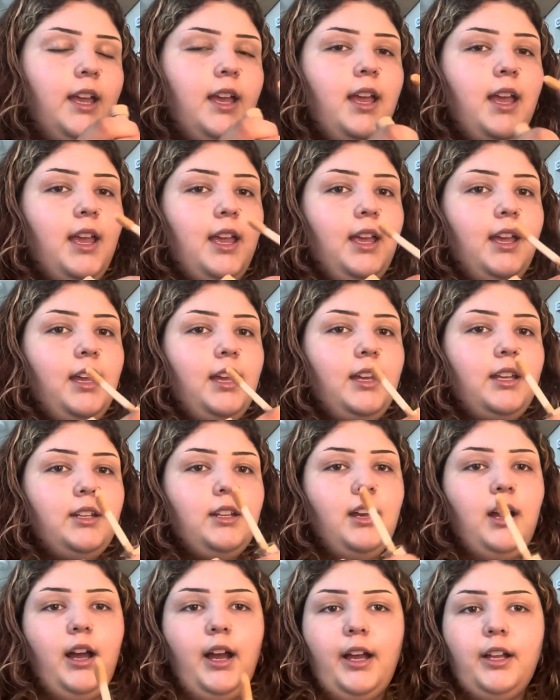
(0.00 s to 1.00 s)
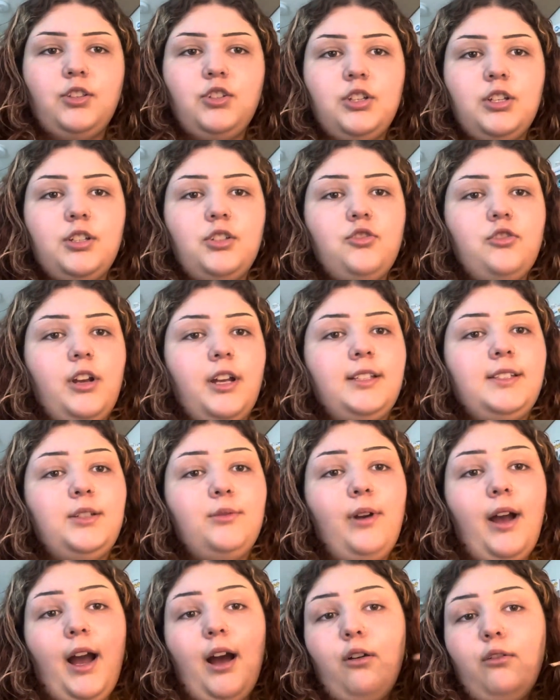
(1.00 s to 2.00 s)
and I just try to
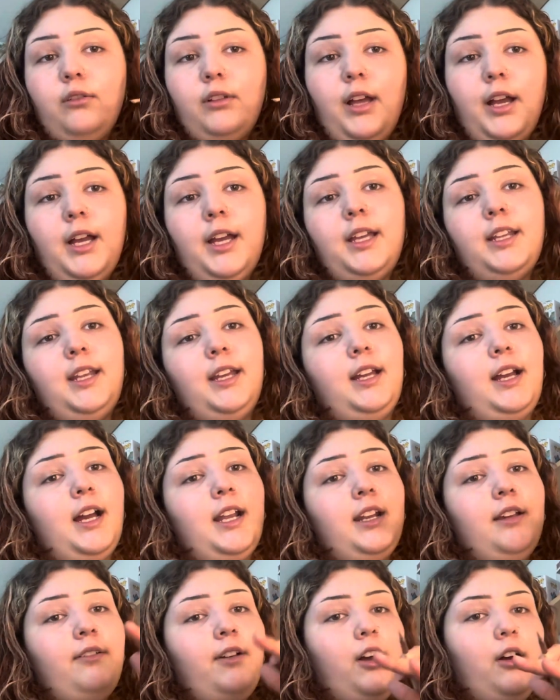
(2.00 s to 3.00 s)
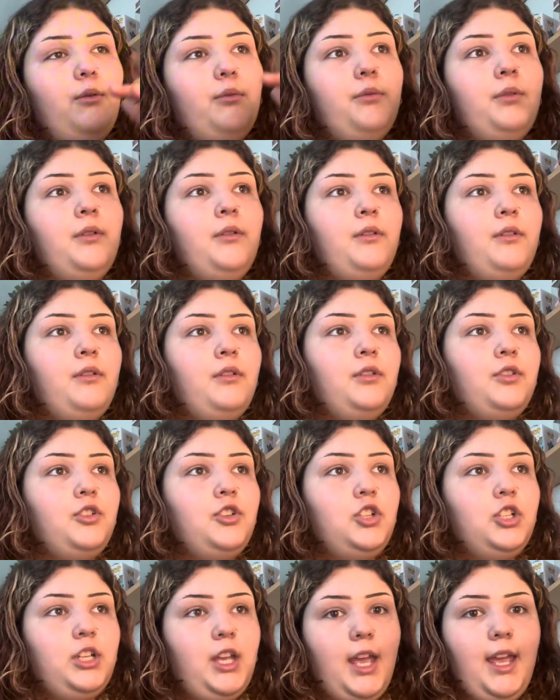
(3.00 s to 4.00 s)
outline and kind of help
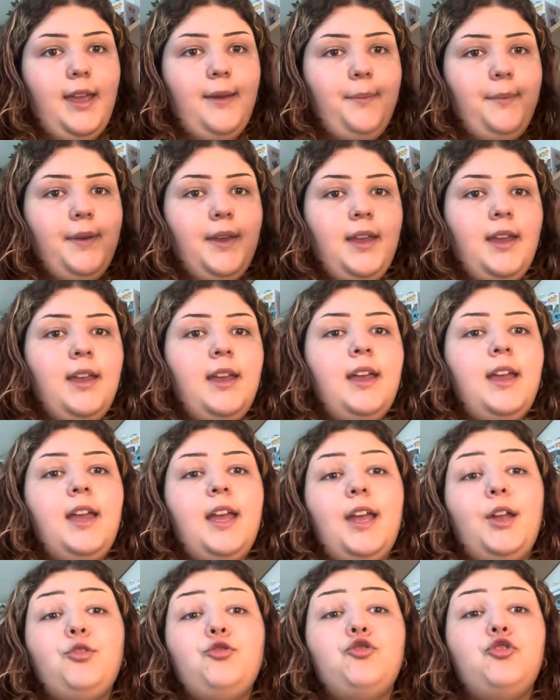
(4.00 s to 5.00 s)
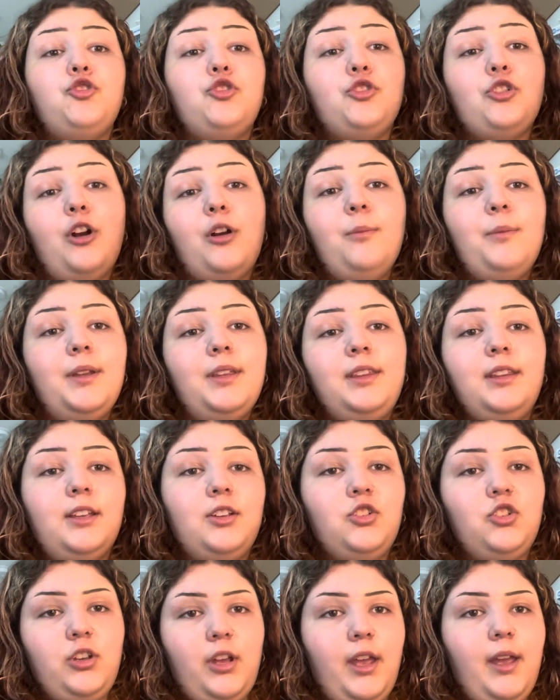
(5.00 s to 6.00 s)
shape and sharpen the
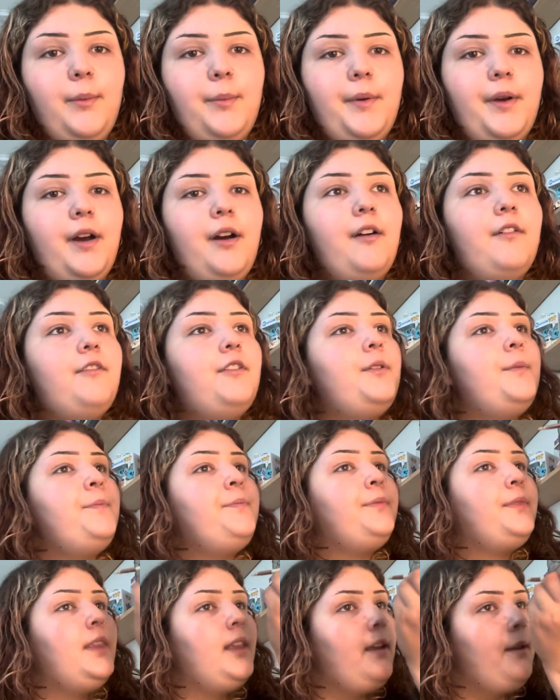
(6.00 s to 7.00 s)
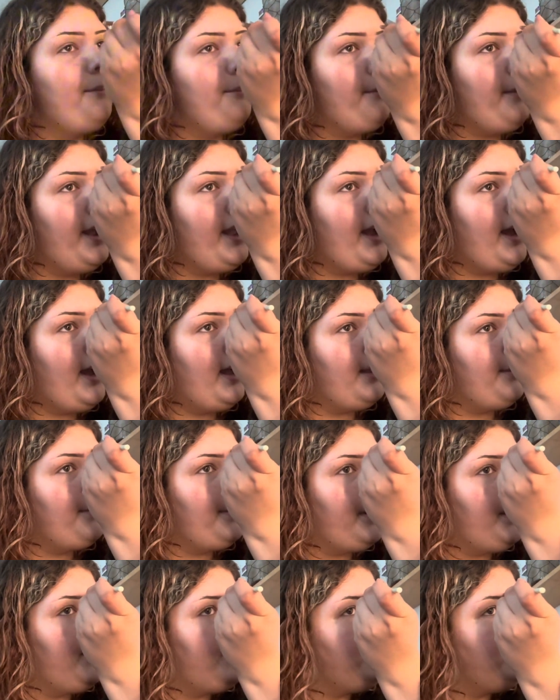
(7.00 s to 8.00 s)
shape of my
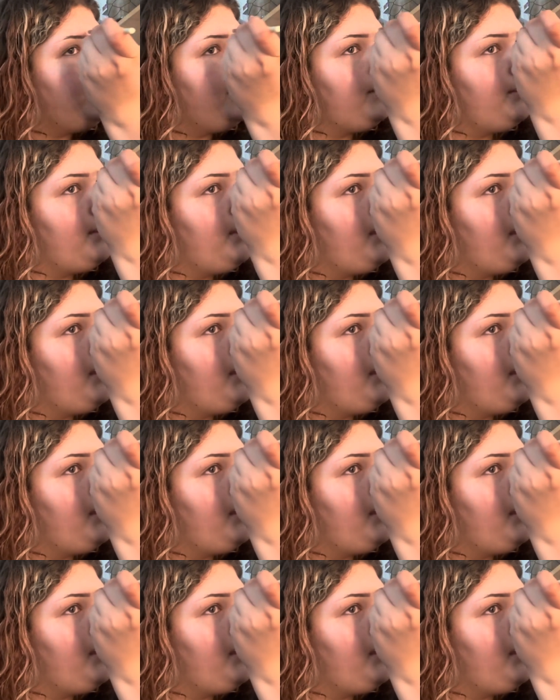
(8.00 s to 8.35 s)
eyebrows